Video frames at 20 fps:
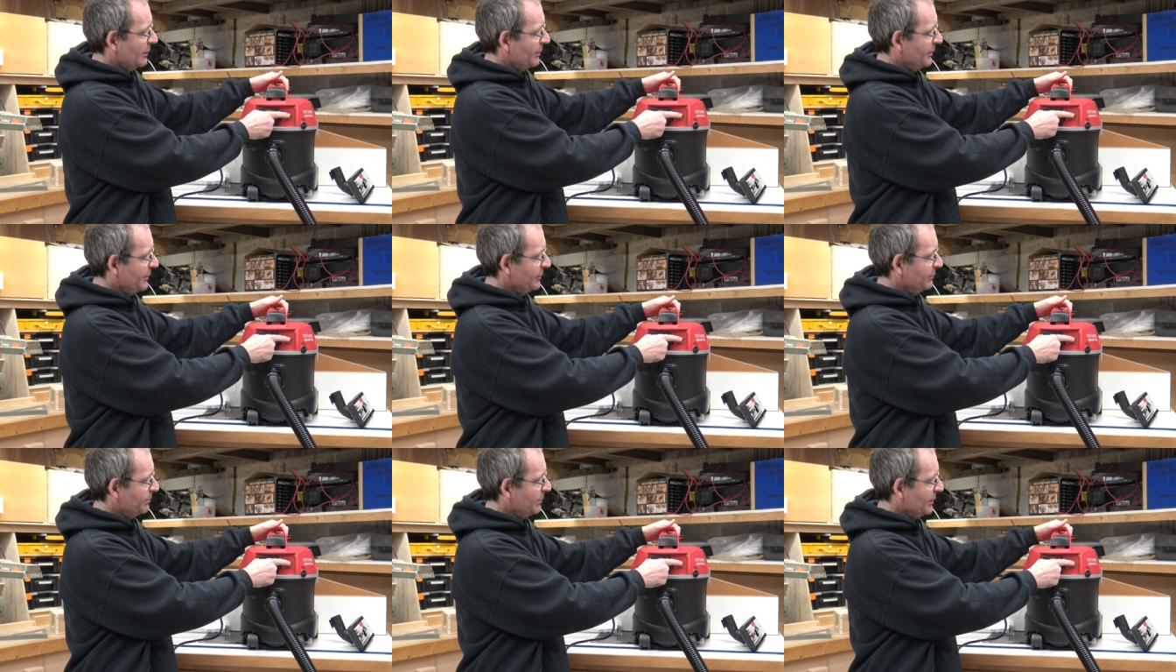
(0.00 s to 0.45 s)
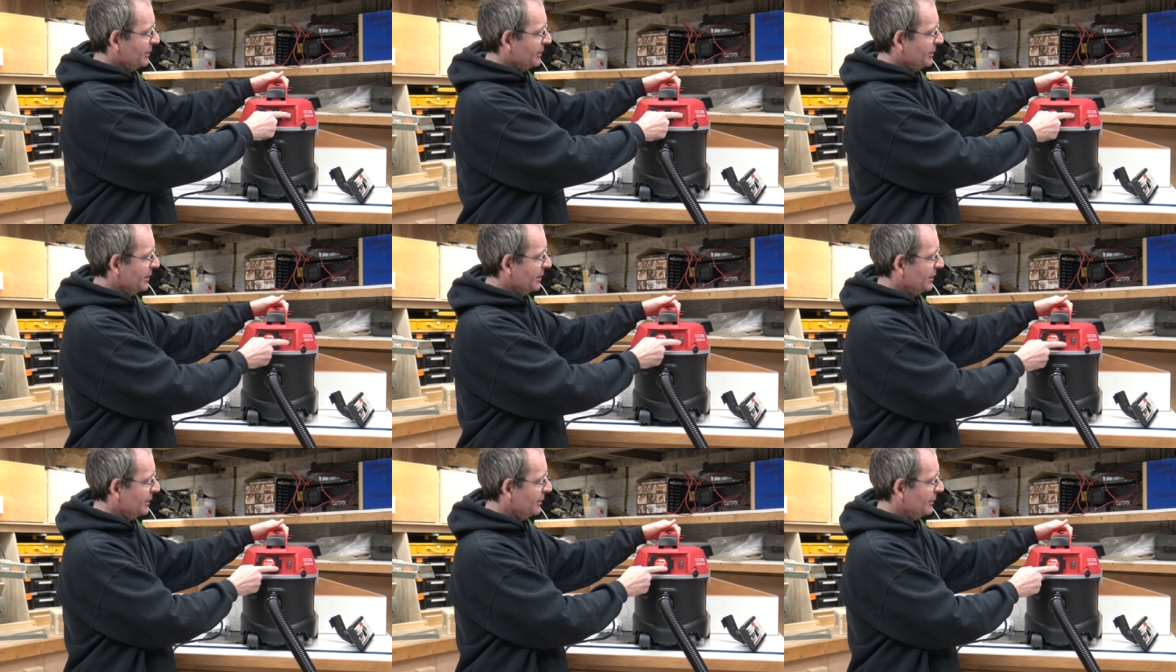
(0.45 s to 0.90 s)
this
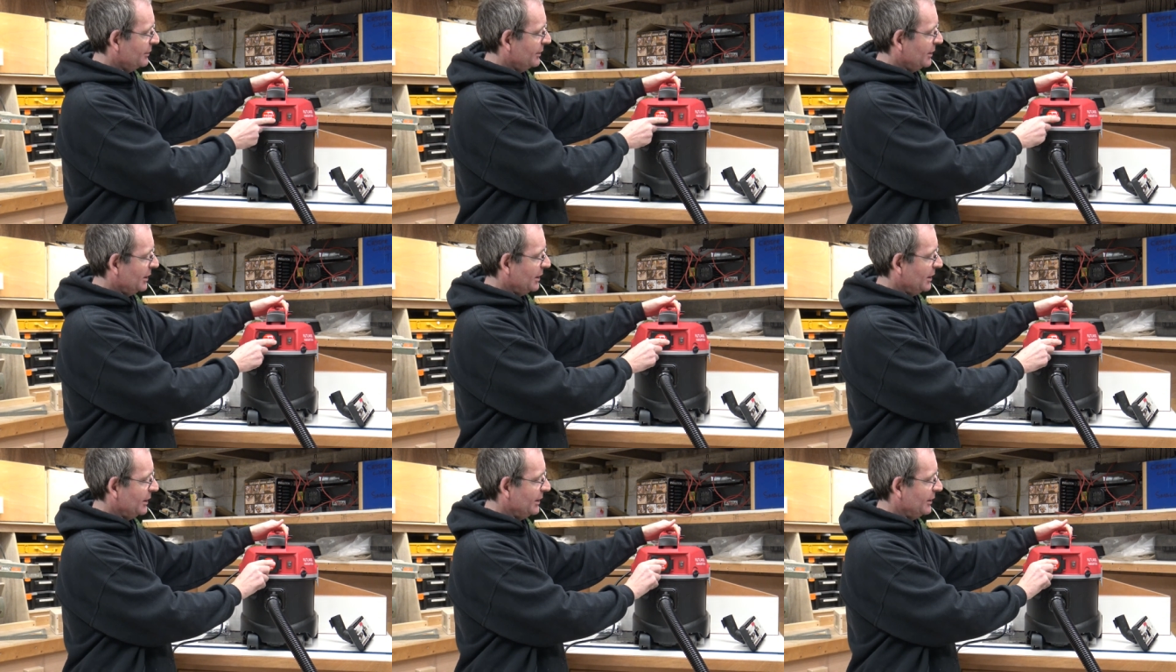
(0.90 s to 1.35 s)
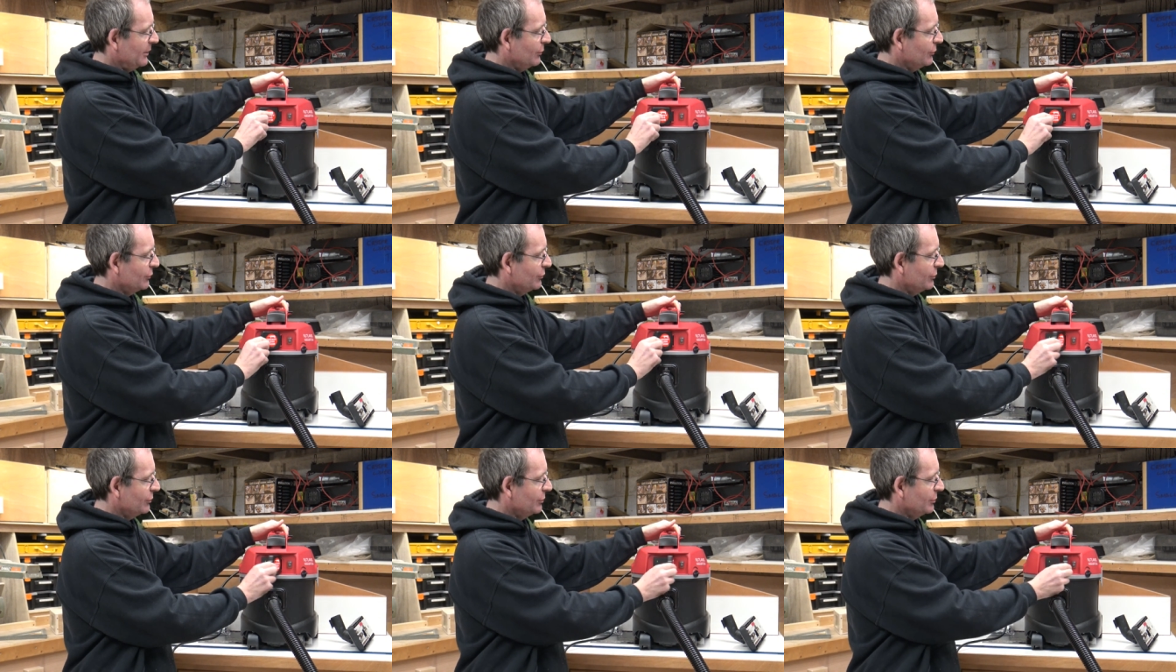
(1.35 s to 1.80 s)
button here
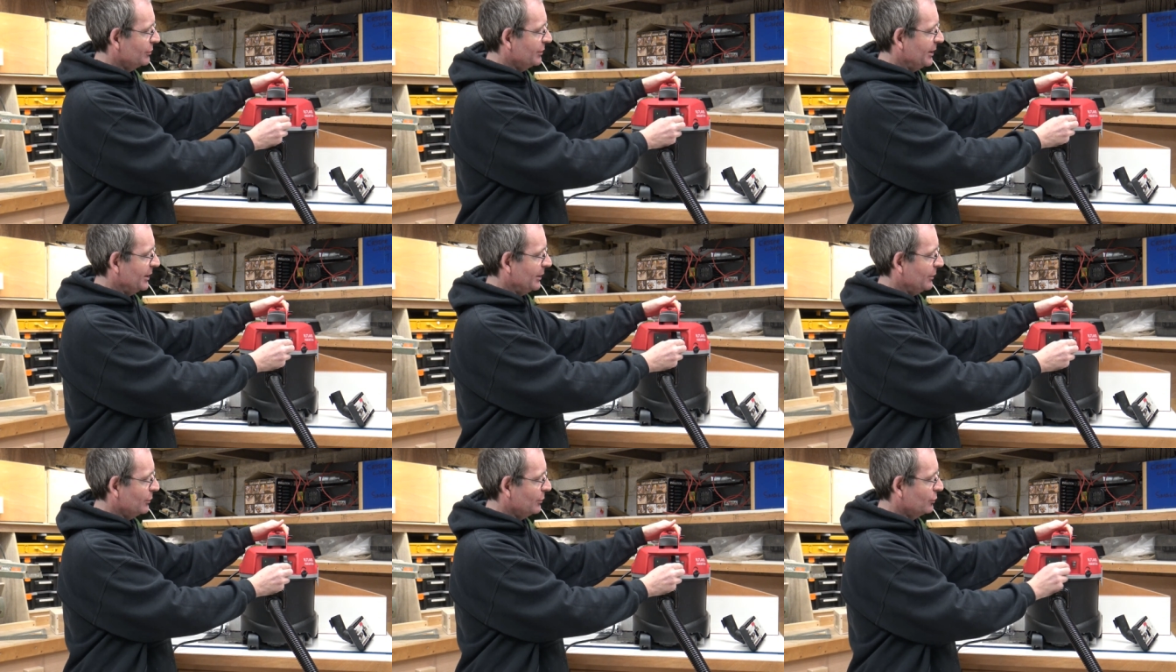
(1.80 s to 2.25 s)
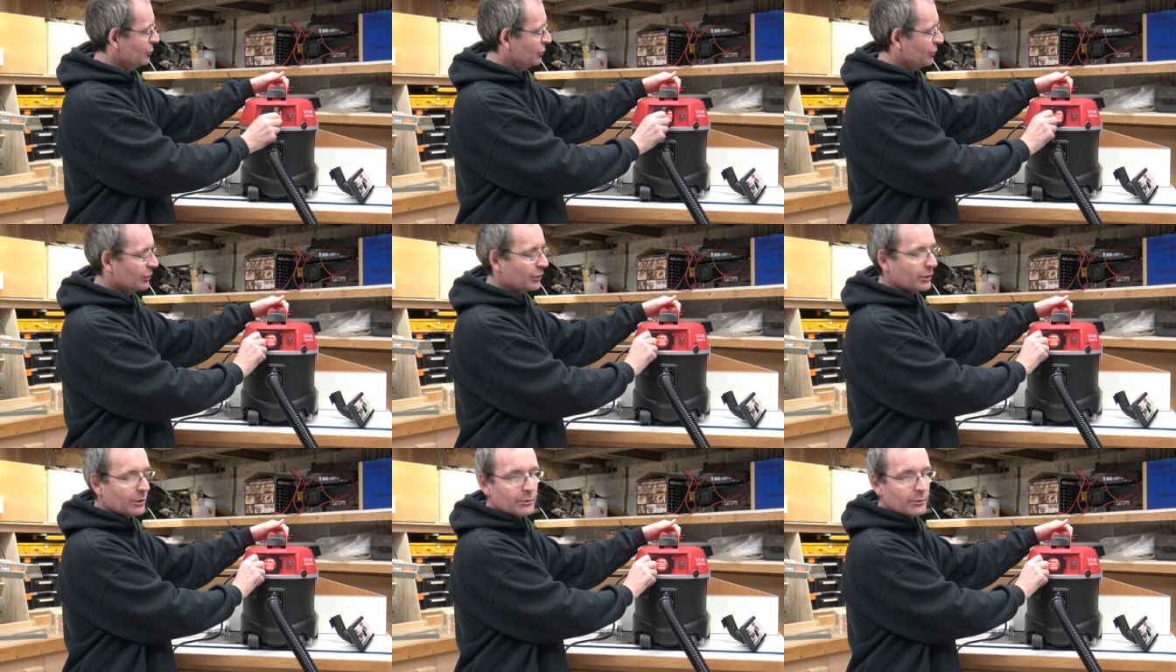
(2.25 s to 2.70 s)
allows you now
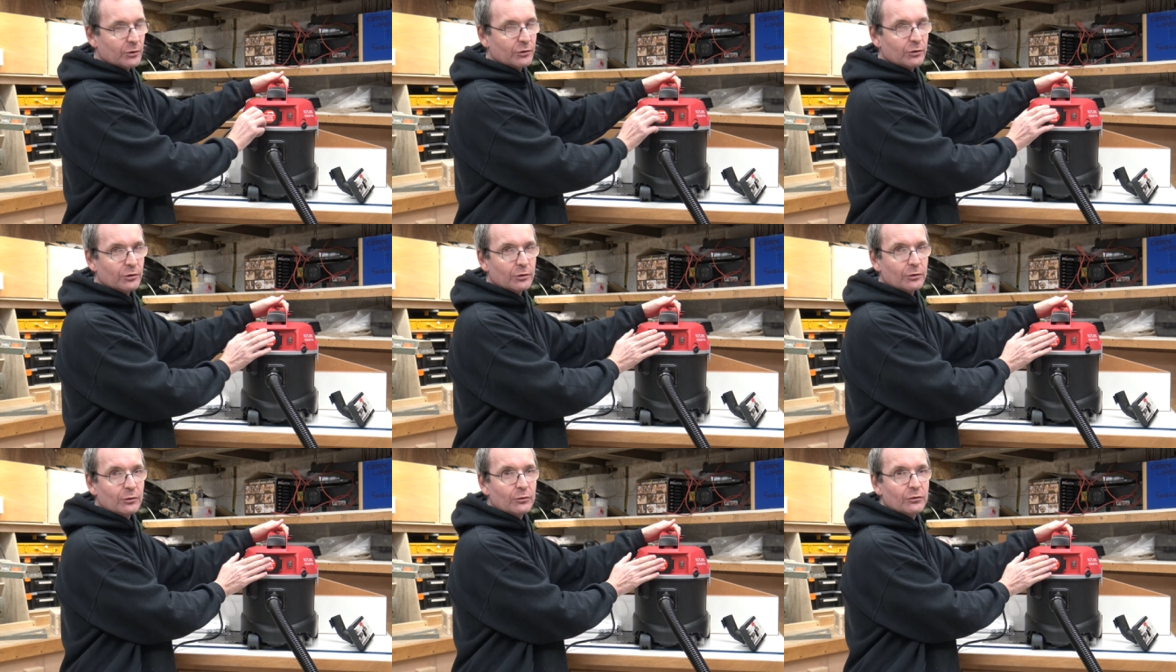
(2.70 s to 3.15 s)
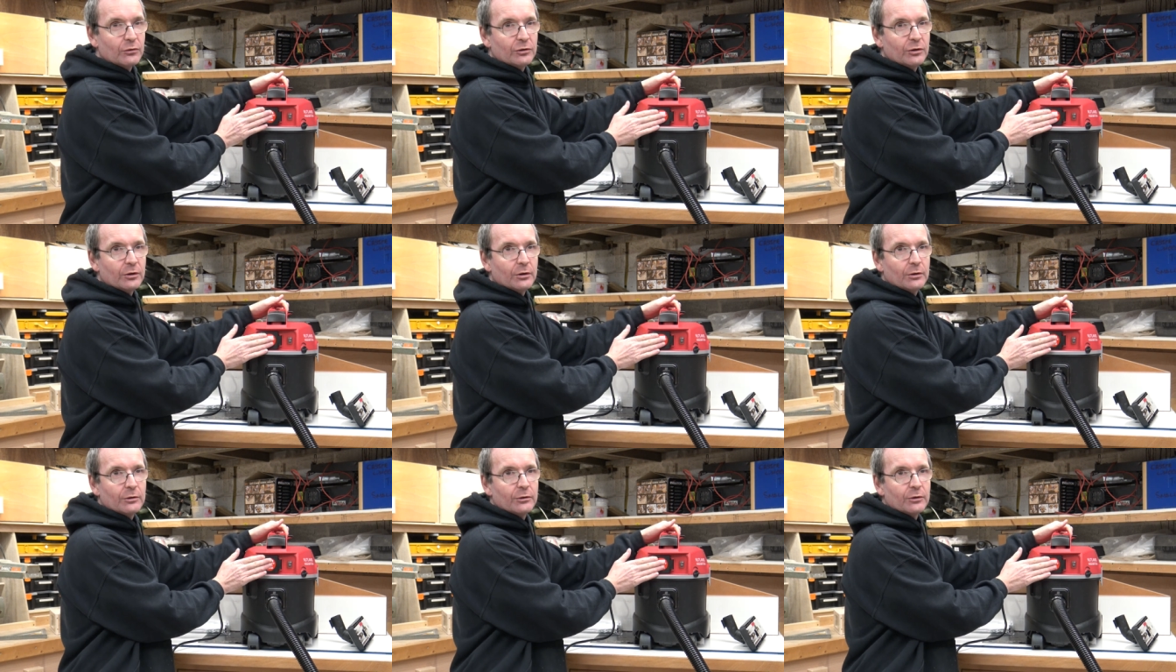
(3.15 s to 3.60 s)
to go and use
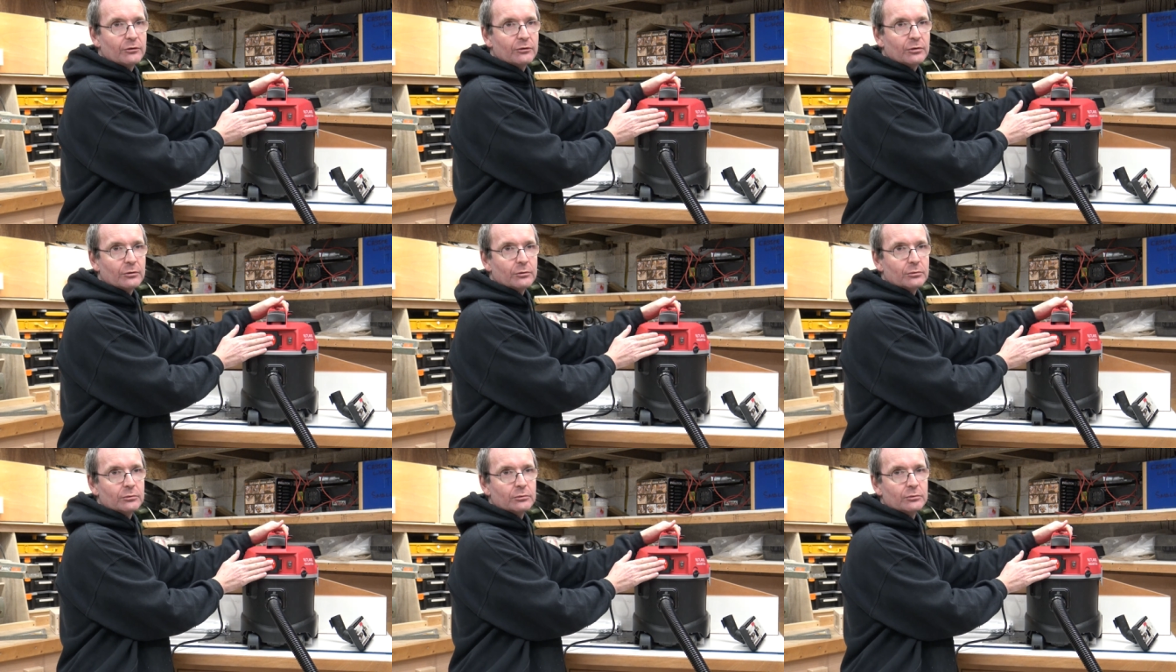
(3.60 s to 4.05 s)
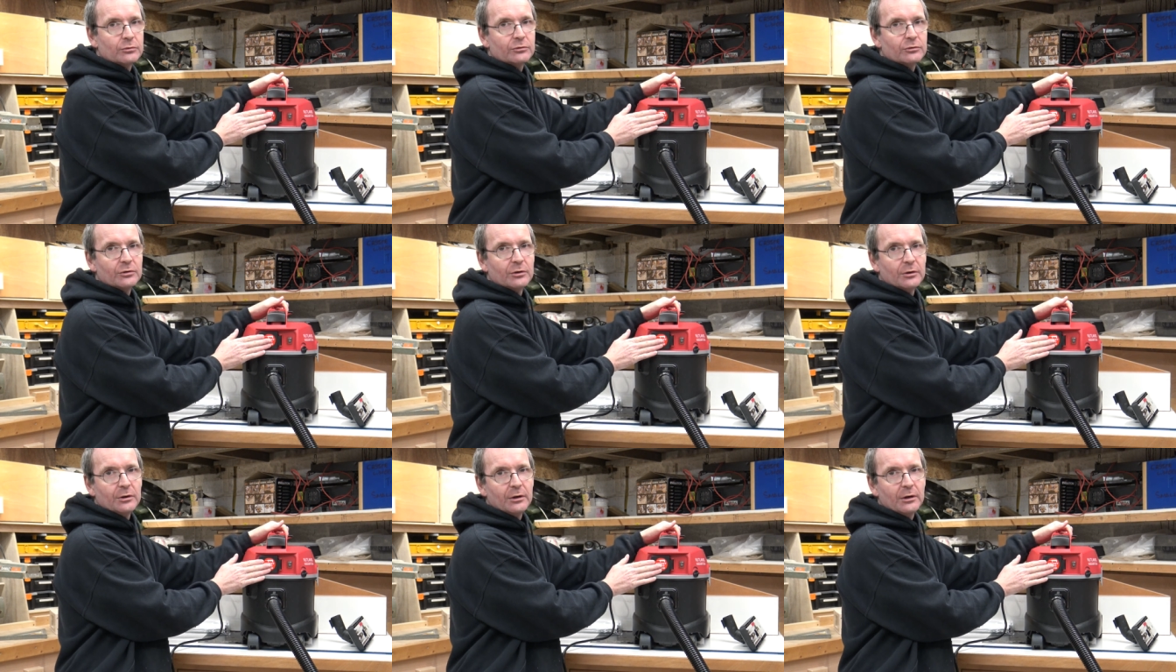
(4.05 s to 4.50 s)
the
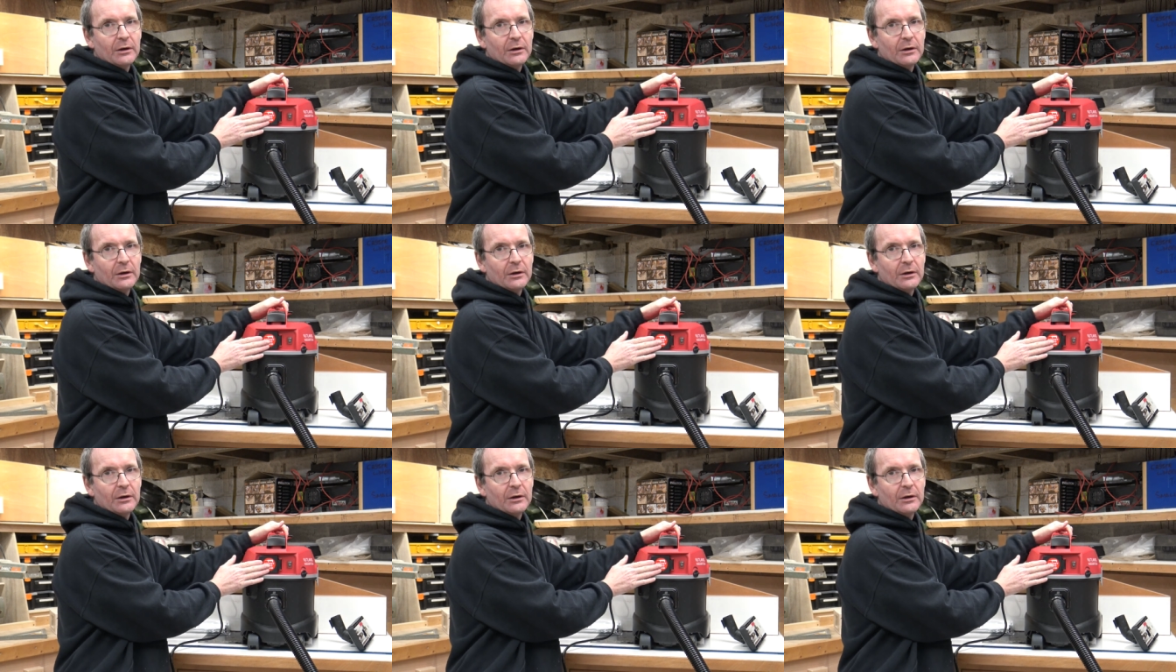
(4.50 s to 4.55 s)
tools